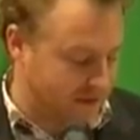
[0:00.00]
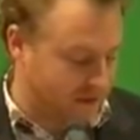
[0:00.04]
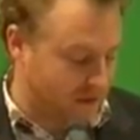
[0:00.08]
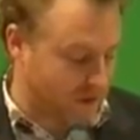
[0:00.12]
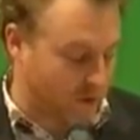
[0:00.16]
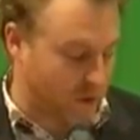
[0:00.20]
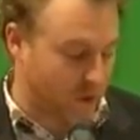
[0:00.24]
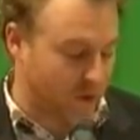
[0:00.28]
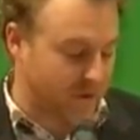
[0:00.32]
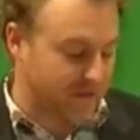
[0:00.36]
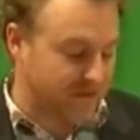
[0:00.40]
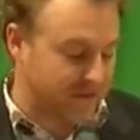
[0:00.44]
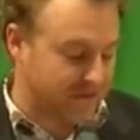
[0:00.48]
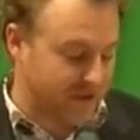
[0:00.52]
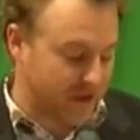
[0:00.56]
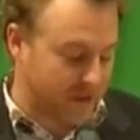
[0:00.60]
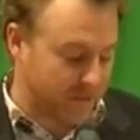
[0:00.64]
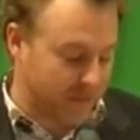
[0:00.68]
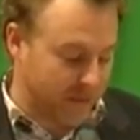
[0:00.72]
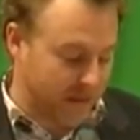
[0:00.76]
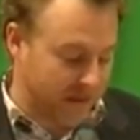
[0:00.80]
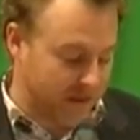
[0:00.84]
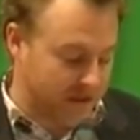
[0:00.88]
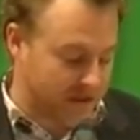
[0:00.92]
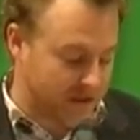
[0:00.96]
that couldn't
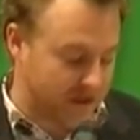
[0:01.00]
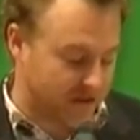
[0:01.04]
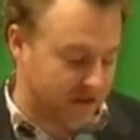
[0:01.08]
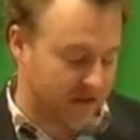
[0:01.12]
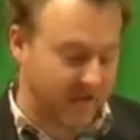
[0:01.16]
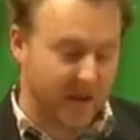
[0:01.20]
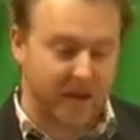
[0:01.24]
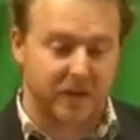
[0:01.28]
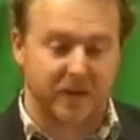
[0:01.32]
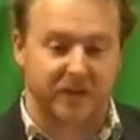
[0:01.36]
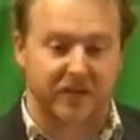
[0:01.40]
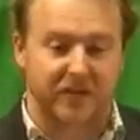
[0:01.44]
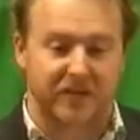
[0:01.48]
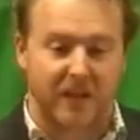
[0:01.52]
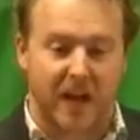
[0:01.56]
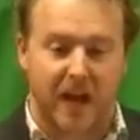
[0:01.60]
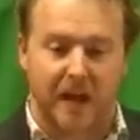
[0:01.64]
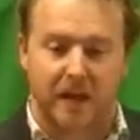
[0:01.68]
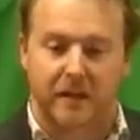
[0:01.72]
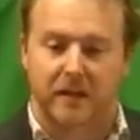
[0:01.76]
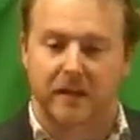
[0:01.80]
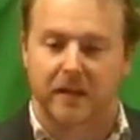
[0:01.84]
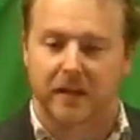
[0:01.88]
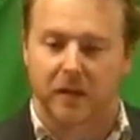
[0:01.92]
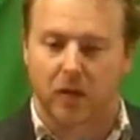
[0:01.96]
fill pages of
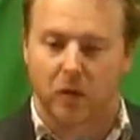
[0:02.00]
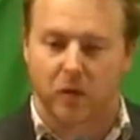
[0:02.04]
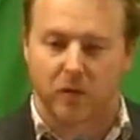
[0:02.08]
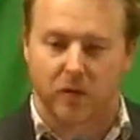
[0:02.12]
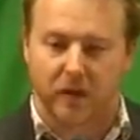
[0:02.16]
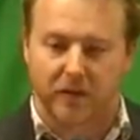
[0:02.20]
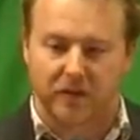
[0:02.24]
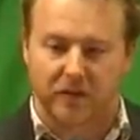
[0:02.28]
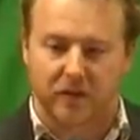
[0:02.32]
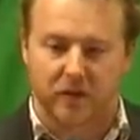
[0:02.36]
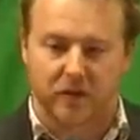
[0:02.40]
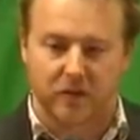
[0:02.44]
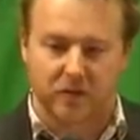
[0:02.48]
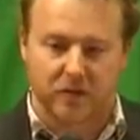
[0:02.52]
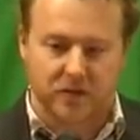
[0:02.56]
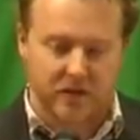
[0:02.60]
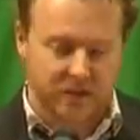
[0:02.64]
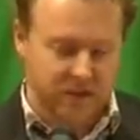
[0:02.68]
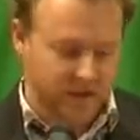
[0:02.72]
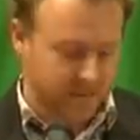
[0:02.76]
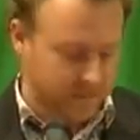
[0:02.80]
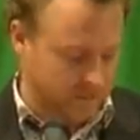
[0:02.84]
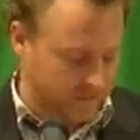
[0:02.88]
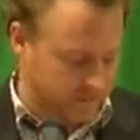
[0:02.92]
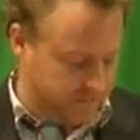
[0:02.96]
understanding or
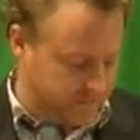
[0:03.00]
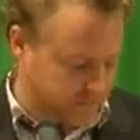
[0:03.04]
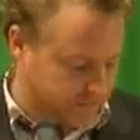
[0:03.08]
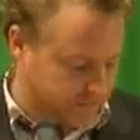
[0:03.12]
resolution.